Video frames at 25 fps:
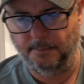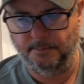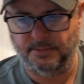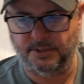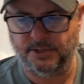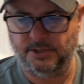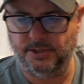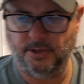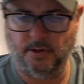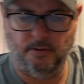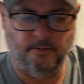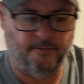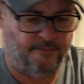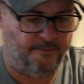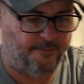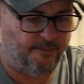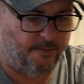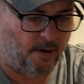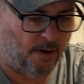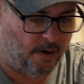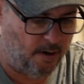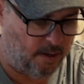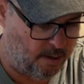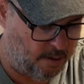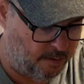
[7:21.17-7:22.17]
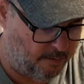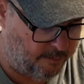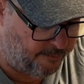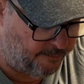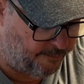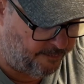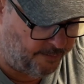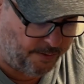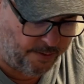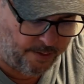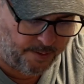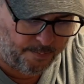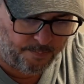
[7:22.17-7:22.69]
So far
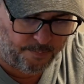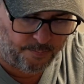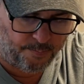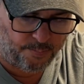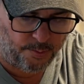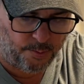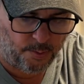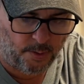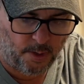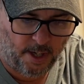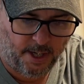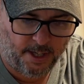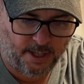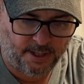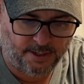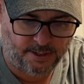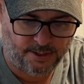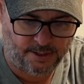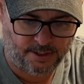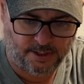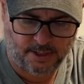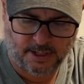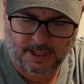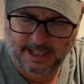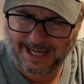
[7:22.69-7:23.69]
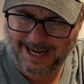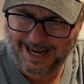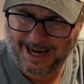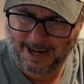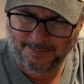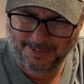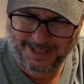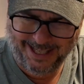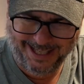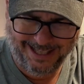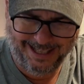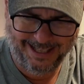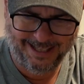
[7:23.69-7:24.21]
for the price,
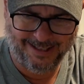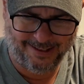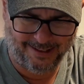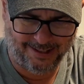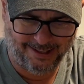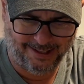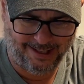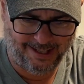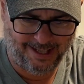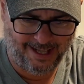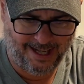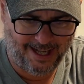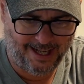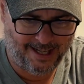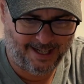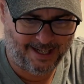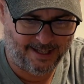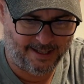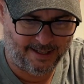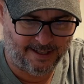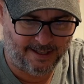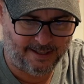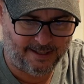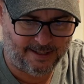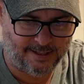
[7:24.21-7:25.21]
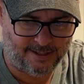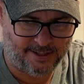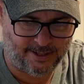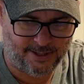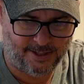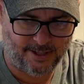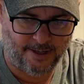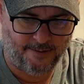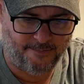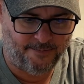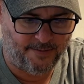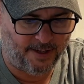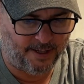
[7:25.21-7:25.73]
I'm getting a lot of
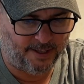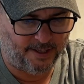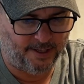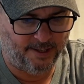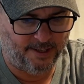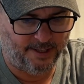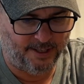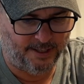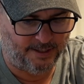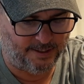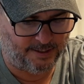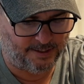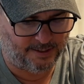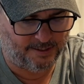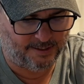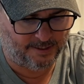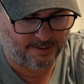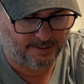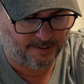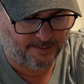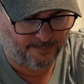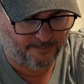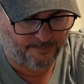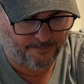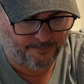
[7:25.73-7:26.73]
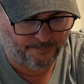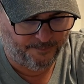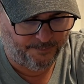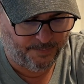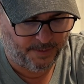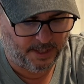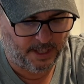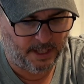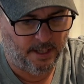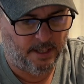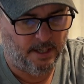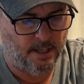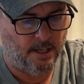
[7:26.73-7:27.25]
stuff out of this.
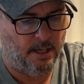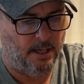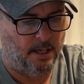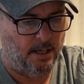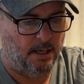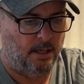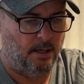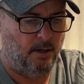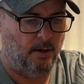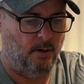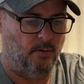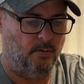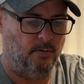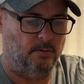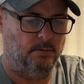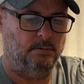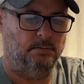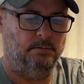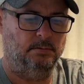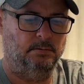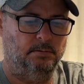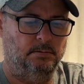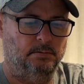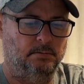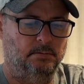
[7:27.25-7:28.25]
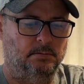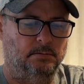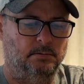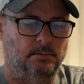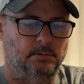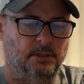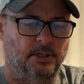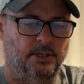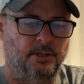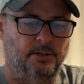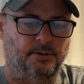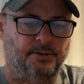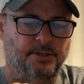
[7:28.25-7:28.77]
Oh,
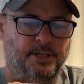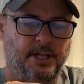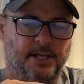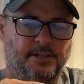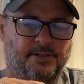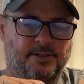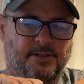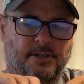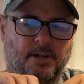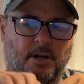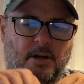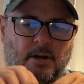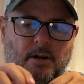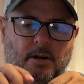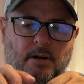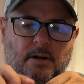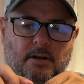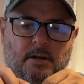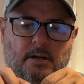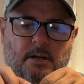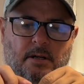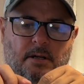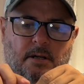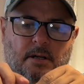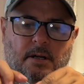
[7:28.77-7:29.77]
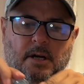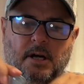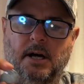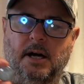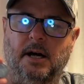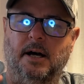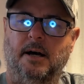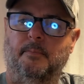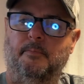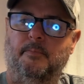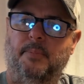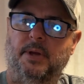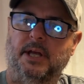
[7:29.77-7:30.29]
little Death Star
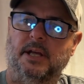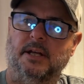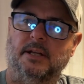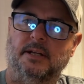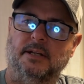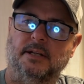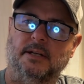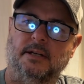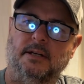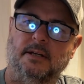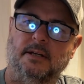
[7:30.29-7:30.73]
pin.